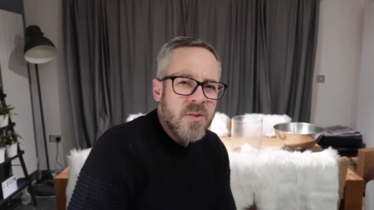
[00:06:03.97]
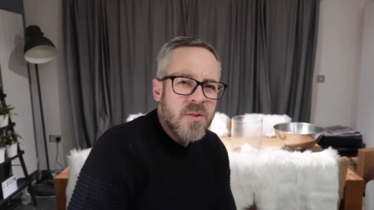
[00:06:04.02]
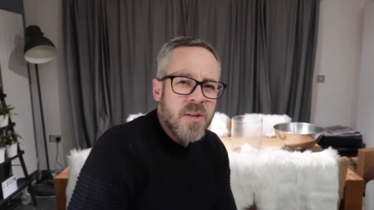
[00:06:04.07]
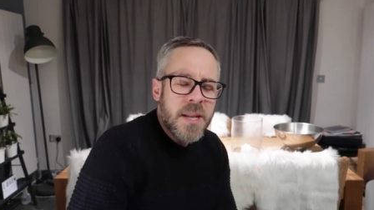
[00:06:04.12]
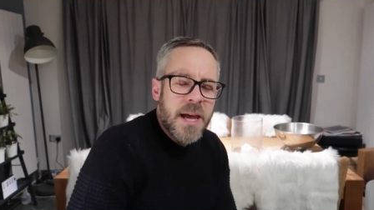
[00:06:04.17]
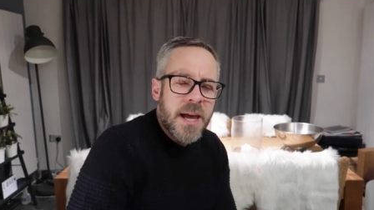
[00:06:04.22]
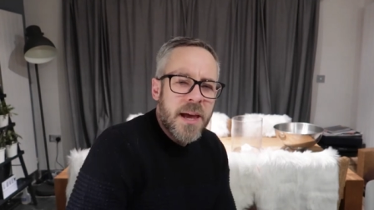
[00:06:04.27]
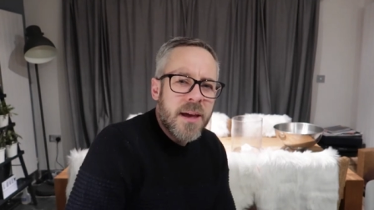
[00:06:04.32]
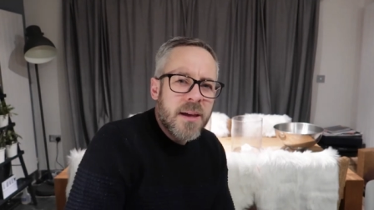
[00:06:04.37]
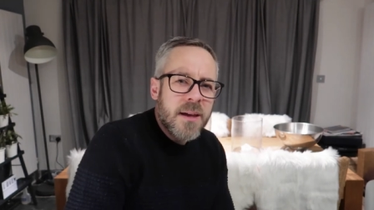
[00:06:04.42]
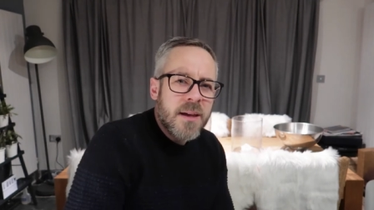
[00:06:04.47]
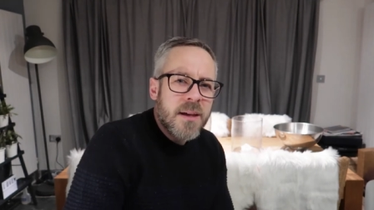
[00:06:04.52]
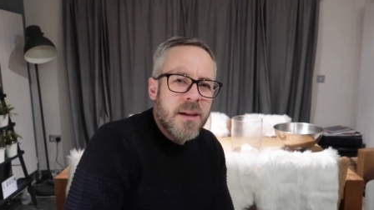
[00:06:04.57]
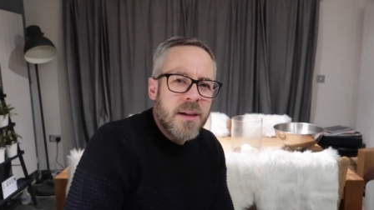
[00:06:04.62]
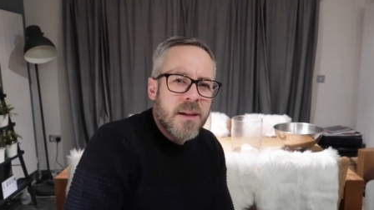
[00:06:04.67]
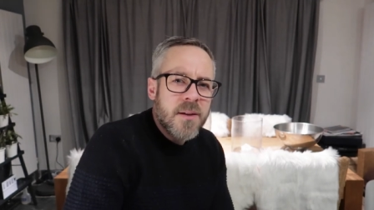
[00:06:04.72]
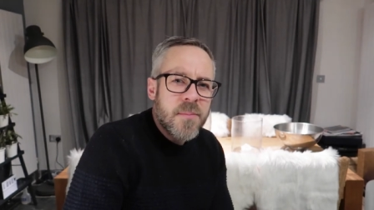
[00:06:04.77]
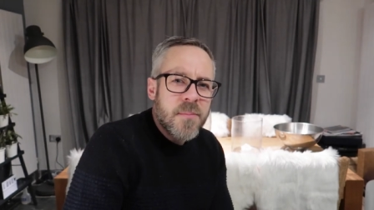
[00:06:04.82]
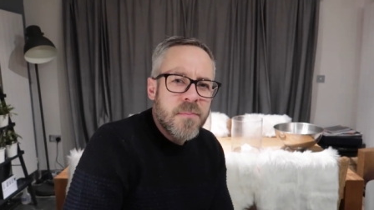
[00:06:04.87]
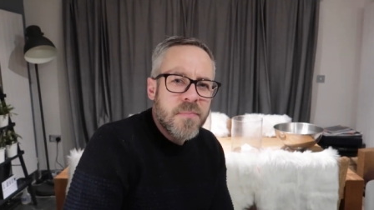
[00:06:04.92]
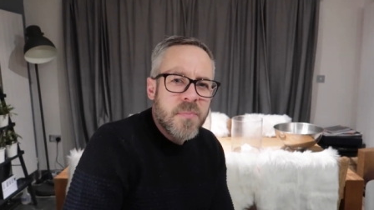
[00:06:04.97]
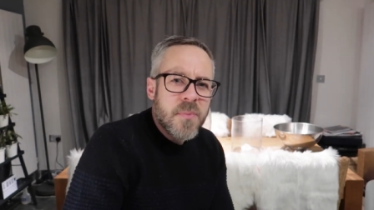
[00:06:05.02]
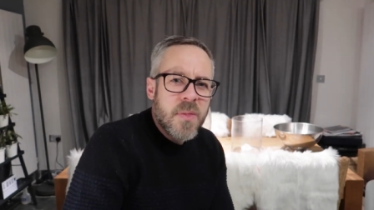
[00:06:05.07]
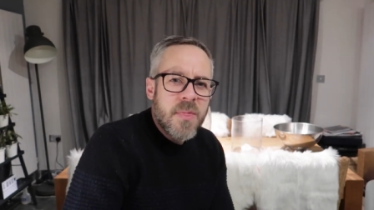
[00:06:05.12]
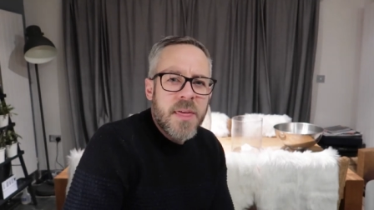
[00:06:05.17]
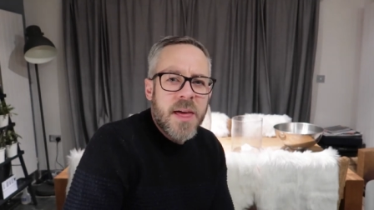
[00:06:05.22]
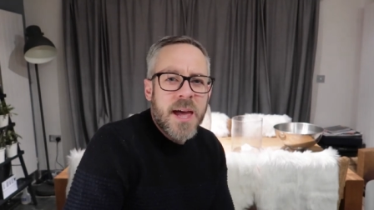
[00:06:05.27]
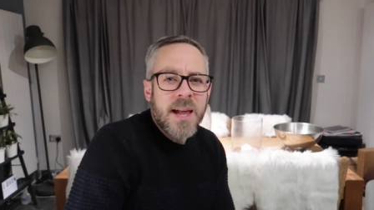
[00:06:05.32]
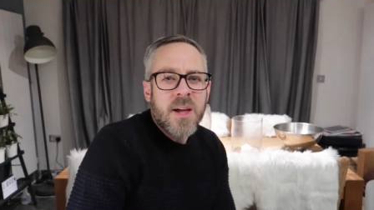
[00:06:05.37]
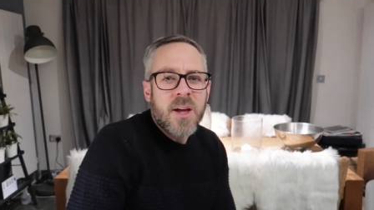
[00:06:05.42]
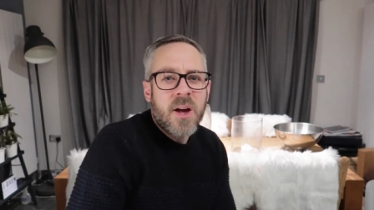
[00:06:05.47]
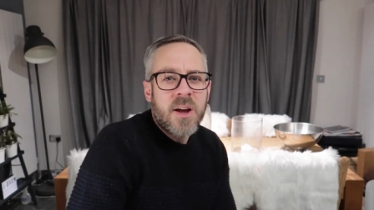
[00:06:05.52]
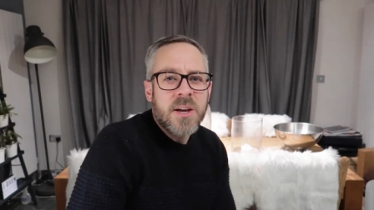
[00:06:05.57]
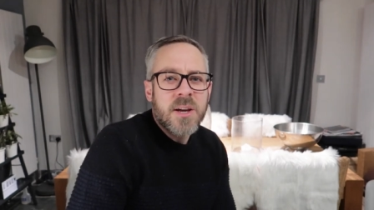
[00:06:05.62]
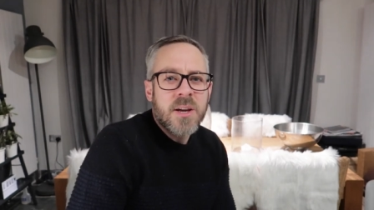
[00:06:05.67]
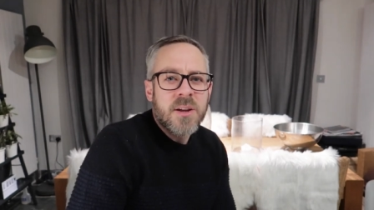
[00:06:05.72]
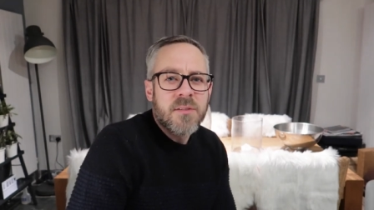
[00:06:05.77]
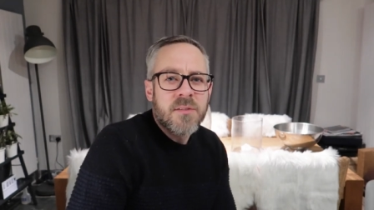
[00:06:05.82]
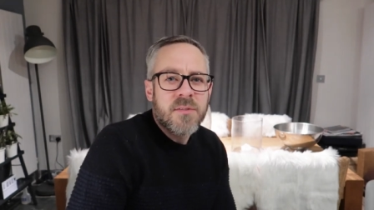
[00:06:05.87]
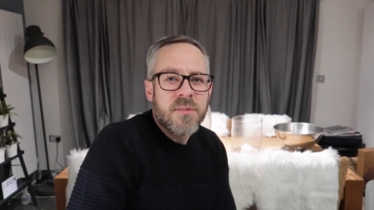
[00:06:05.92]
So that
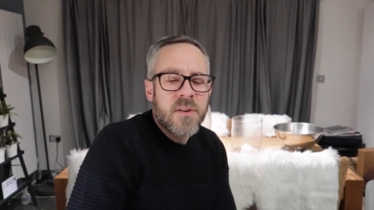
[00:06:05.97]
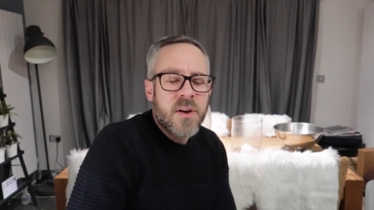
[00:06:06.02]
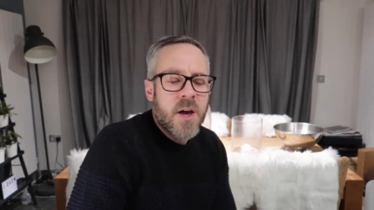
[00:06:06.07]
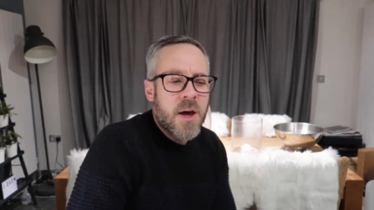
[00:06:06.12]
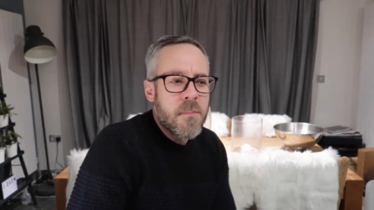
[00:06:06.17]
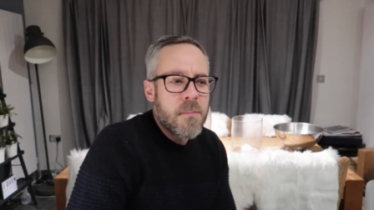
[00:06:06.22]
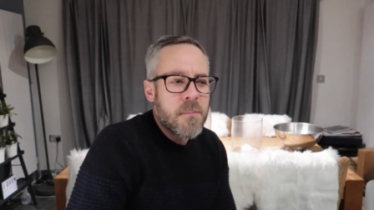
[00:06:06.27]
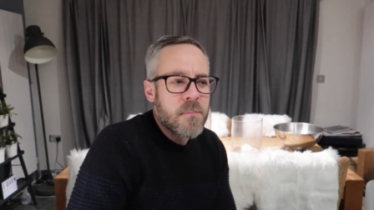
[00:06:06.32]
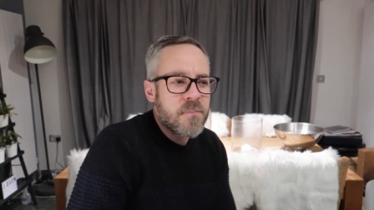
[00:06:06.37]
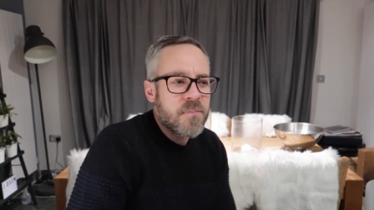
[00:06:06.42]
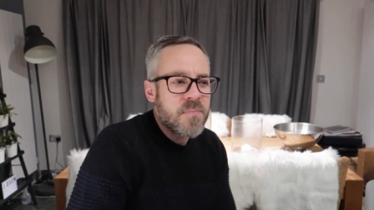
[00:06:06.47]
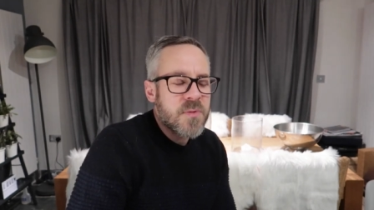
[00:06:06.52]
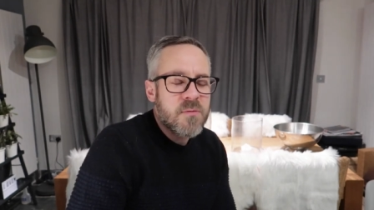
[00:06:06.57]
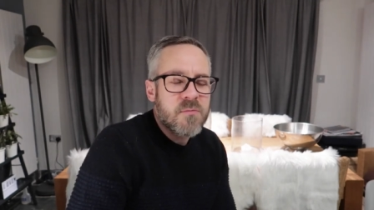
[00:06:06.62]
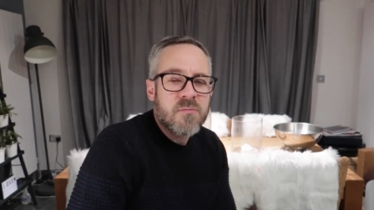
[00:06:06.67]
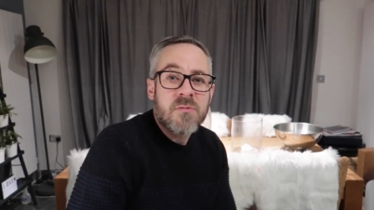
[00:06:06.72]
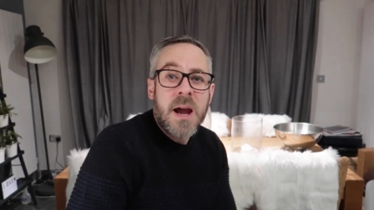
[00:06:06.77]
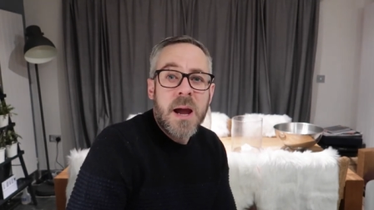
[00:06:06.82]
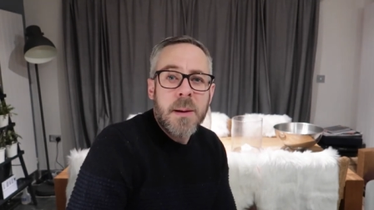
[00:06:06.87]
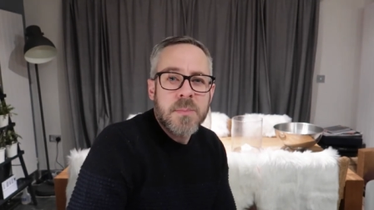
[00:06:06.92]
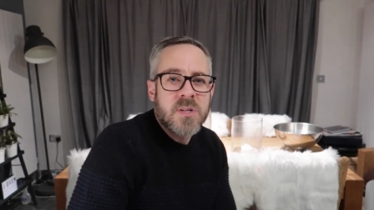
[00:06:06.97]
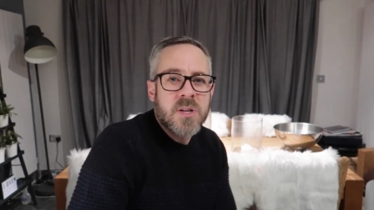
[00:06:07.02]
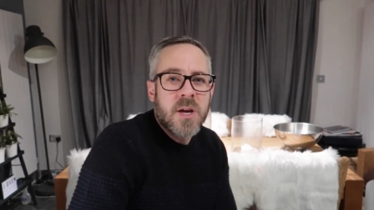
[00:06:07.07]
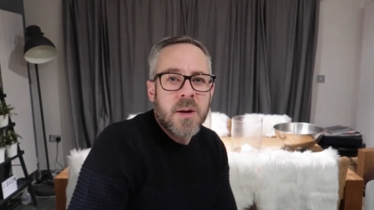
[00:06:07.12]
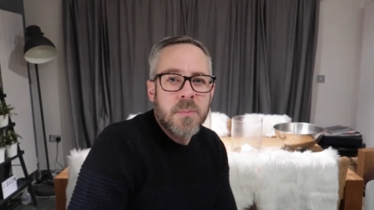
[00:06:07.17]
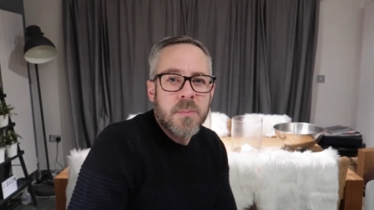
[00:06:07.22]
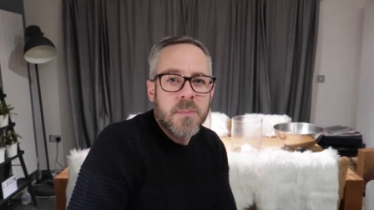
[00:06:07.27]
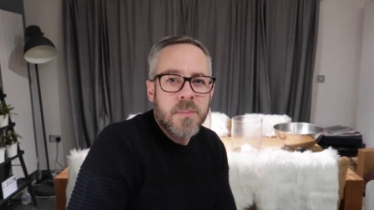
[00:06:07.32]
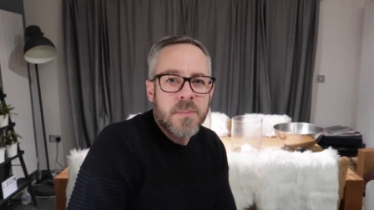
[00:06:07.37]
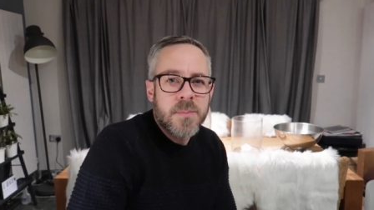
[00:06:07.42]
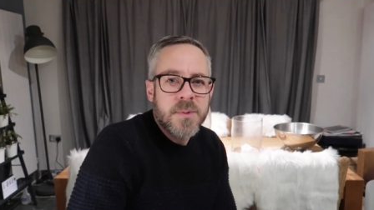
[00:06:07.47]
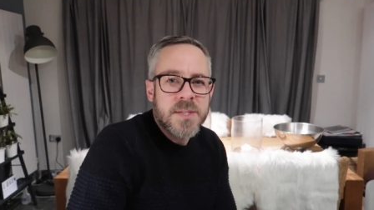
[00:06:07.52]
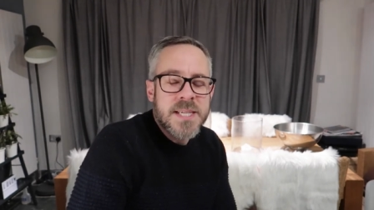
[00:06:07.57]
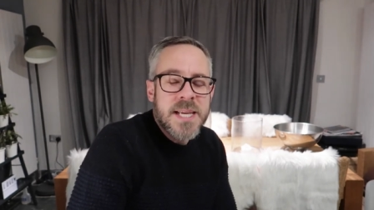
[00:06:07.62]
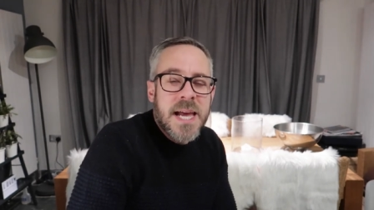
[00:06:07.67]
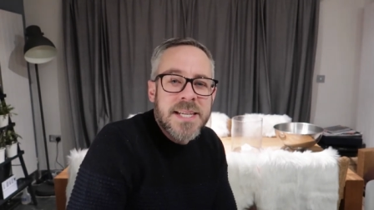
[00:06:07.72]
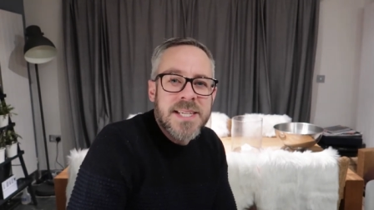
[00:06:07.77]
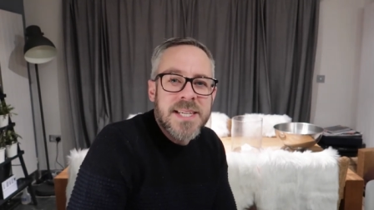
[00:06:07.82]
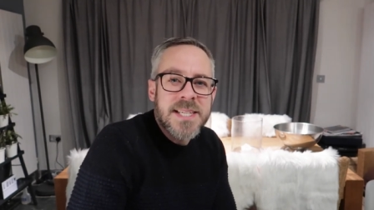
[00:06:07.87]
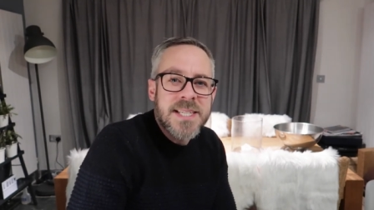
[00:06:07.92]
kind of wrapped up
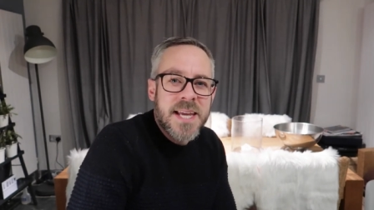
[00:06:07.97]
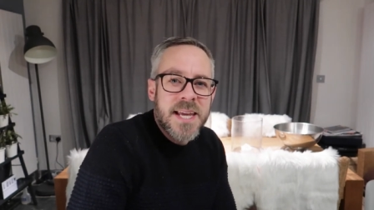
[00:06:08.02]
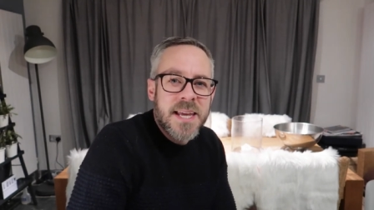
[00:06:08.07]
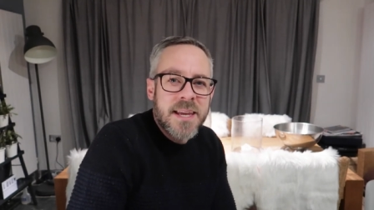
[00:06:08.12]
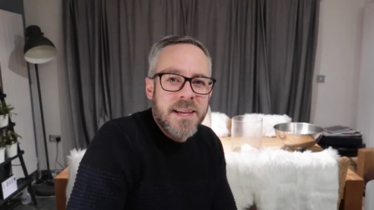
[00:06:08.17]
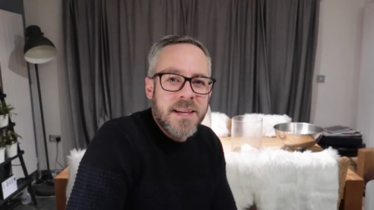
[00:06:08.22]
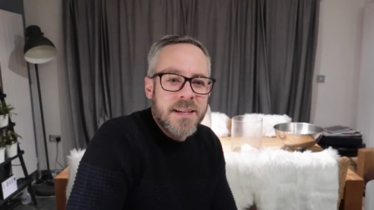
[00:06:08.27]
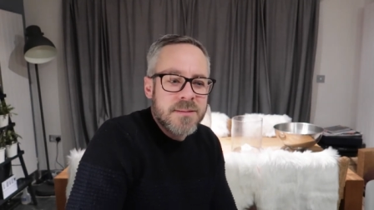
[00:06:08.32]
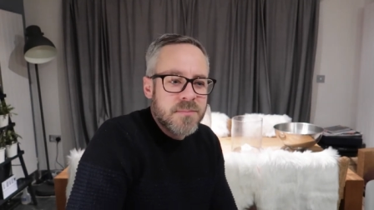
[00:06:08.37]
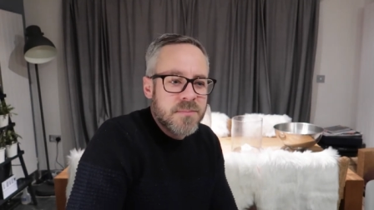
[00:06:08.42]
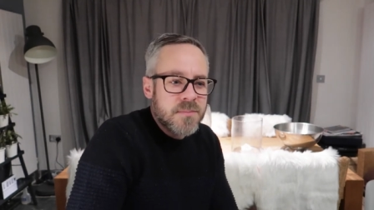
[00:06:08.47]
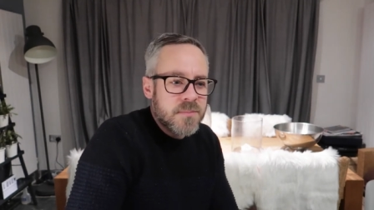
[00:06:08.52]
Saturday.